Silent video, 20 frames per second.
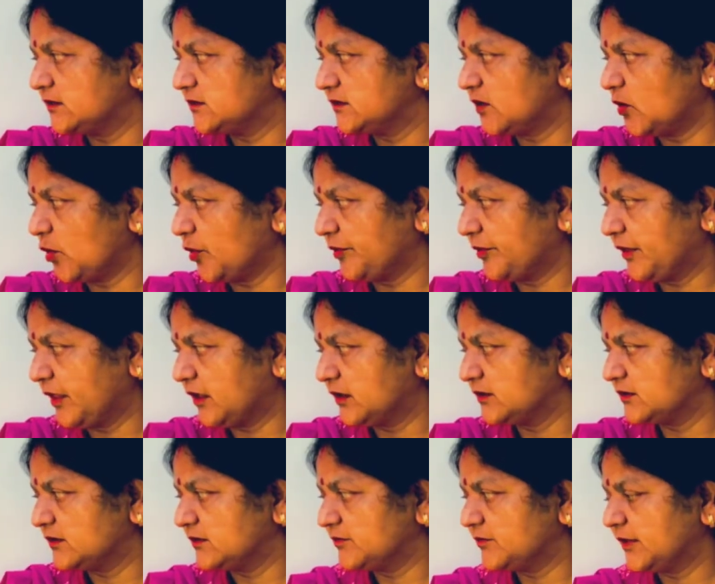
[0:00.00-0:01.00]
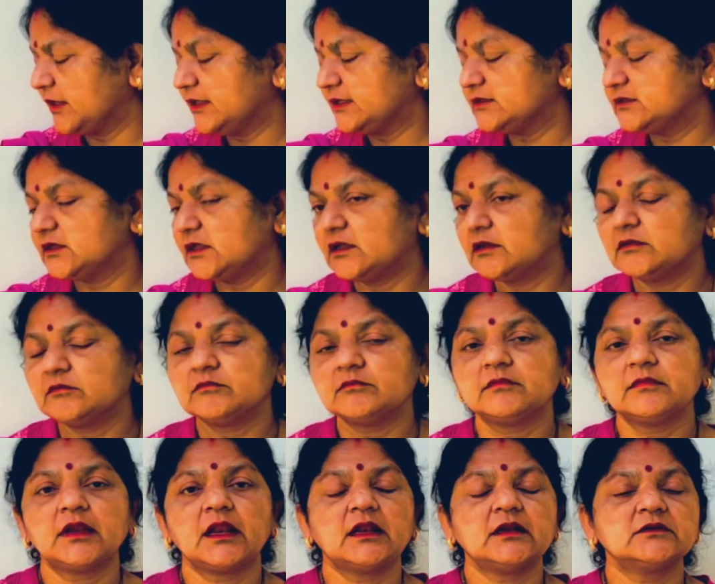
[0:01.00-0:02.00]
we did not even
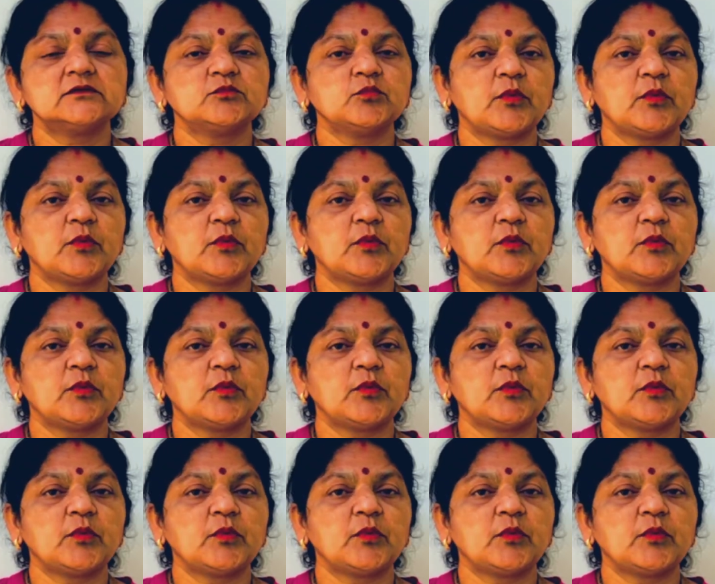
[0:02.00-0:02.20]
to